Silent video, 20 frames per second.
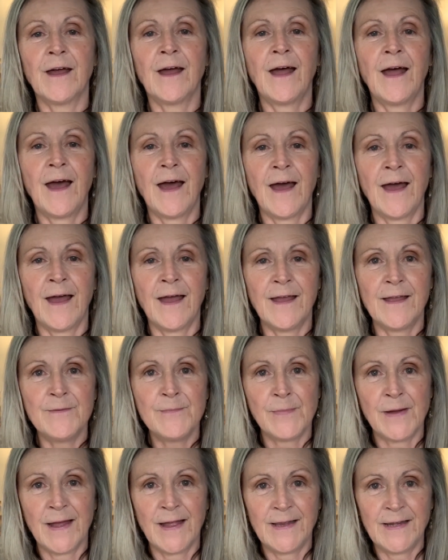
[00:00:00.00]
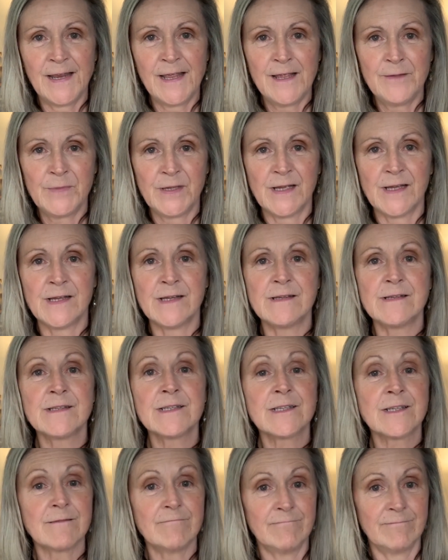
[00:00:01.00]
Hi, my name
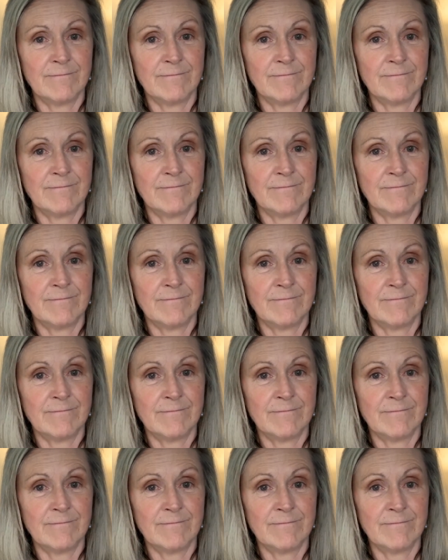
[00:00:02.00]
is,